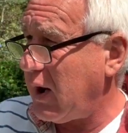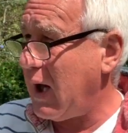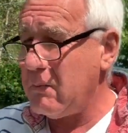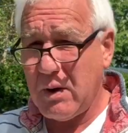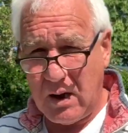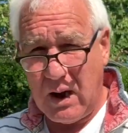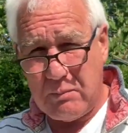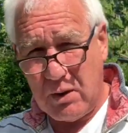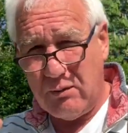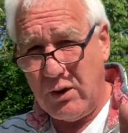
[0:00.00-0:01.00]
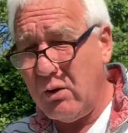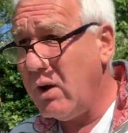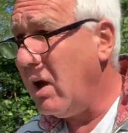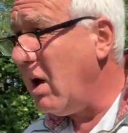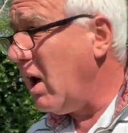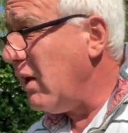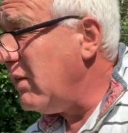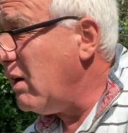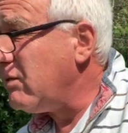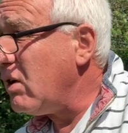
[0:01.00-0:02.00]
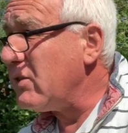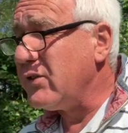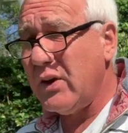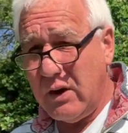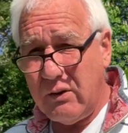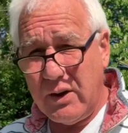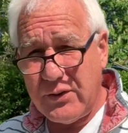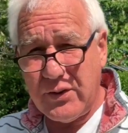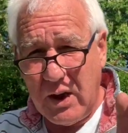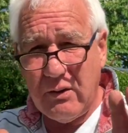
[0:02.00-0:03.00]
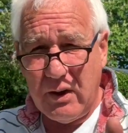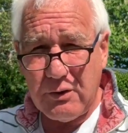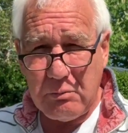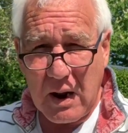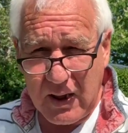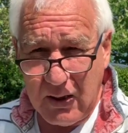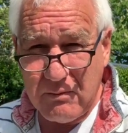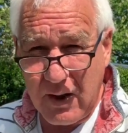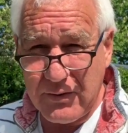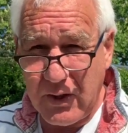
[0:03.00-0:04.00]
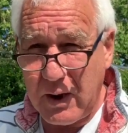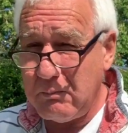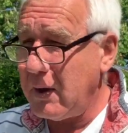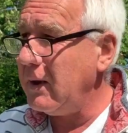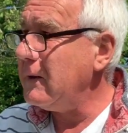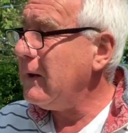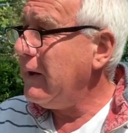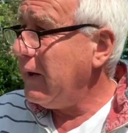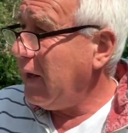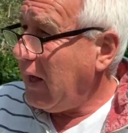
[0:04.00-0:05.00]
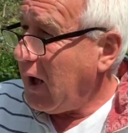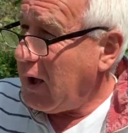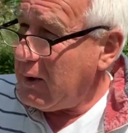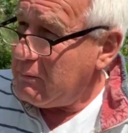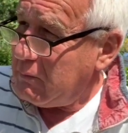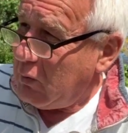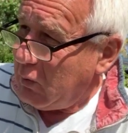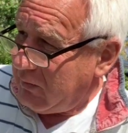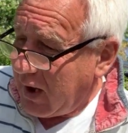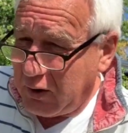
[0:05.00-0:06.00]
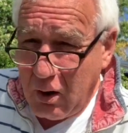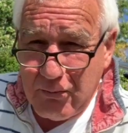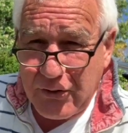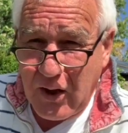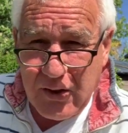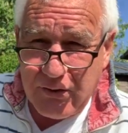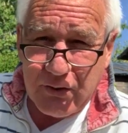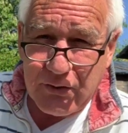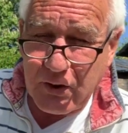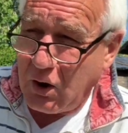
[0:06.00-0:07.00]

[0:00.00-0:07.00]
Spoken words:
that, but a couple of you that have got serious money invested in me. We've had conversations